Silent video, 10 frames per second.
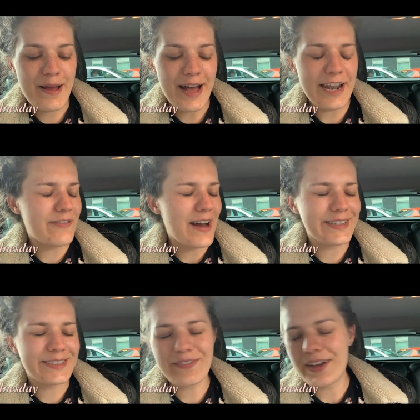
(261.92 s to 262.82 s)
And I've
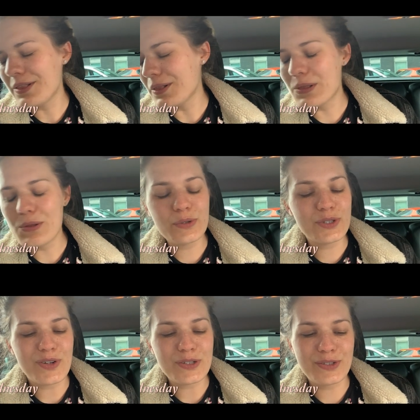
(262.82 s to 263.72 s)
had loads
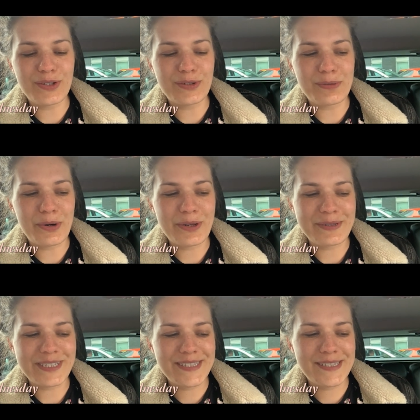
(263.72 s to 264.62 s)
of ultrasound
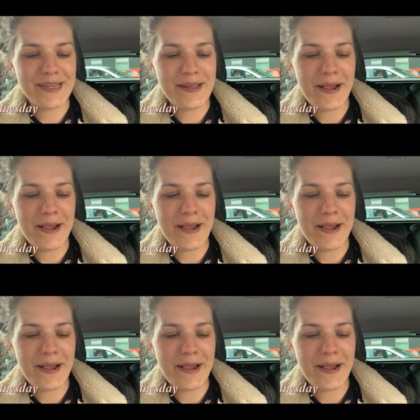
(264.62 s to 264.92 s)
appointments.